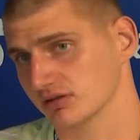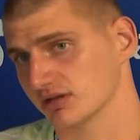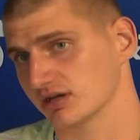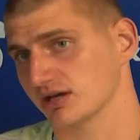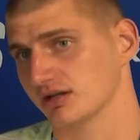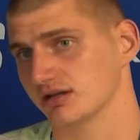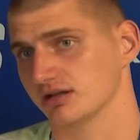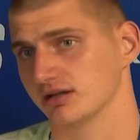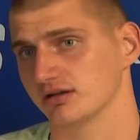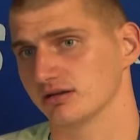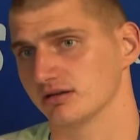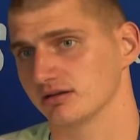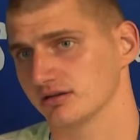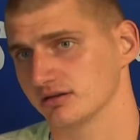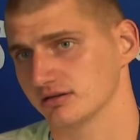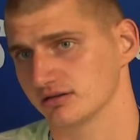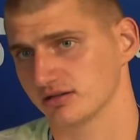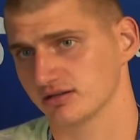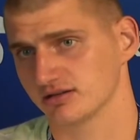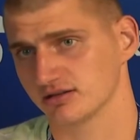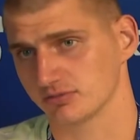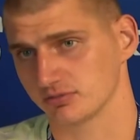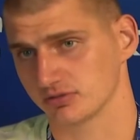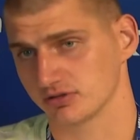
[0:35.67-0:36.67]
can
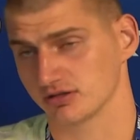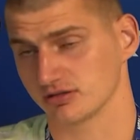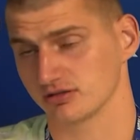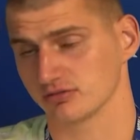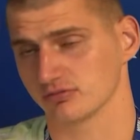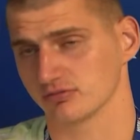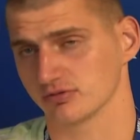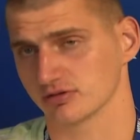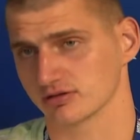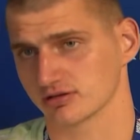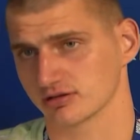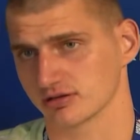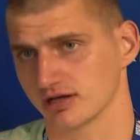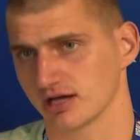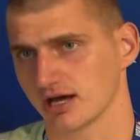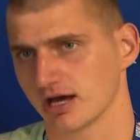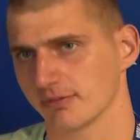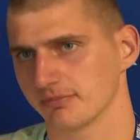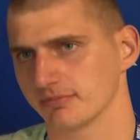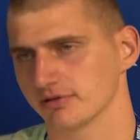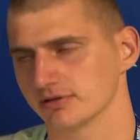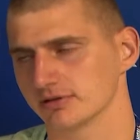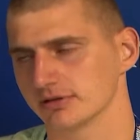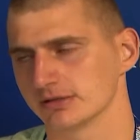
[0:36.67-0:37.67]
anticipate what's gonna
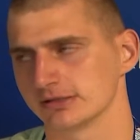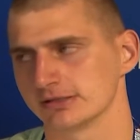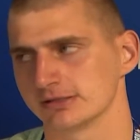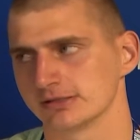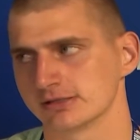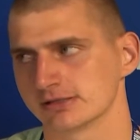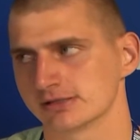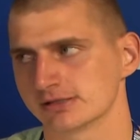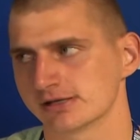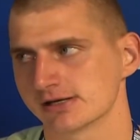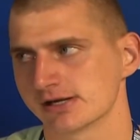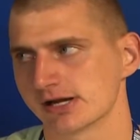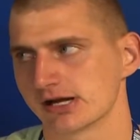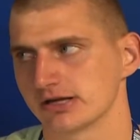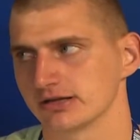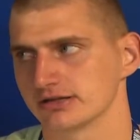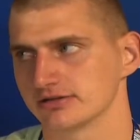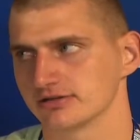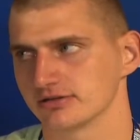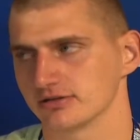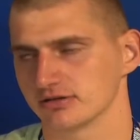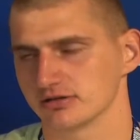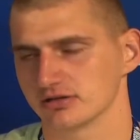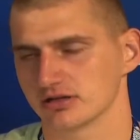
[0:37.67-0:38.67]
happen.
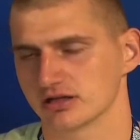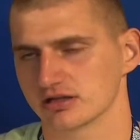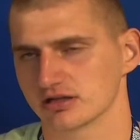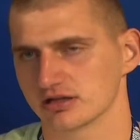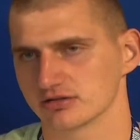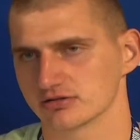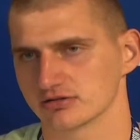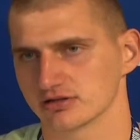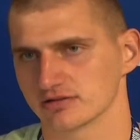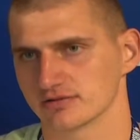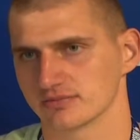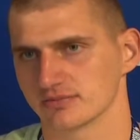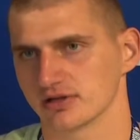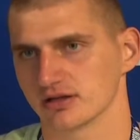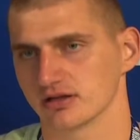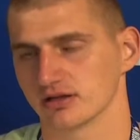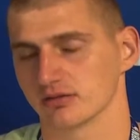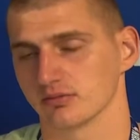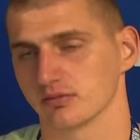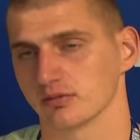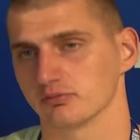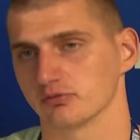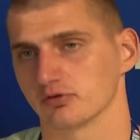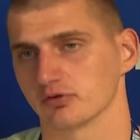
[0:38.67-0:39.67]
So I think just be a
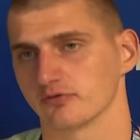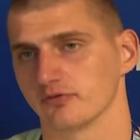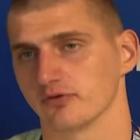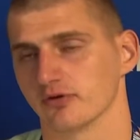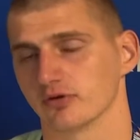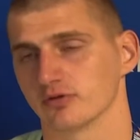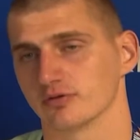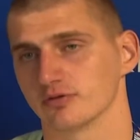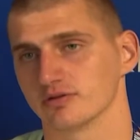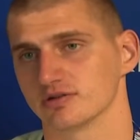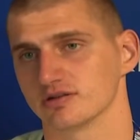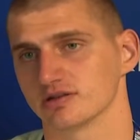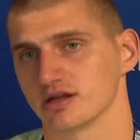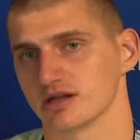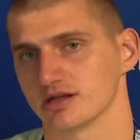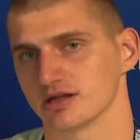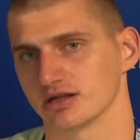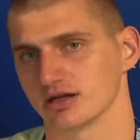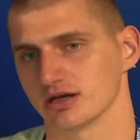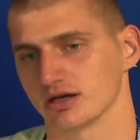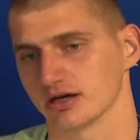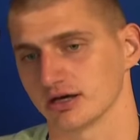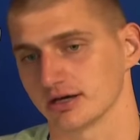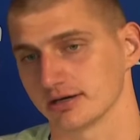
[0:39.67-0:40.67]
little bit more focused
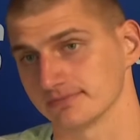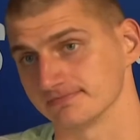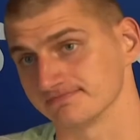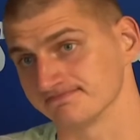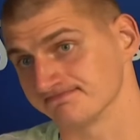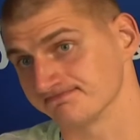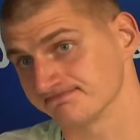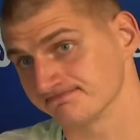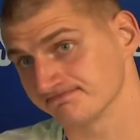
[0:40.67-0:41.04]
and um,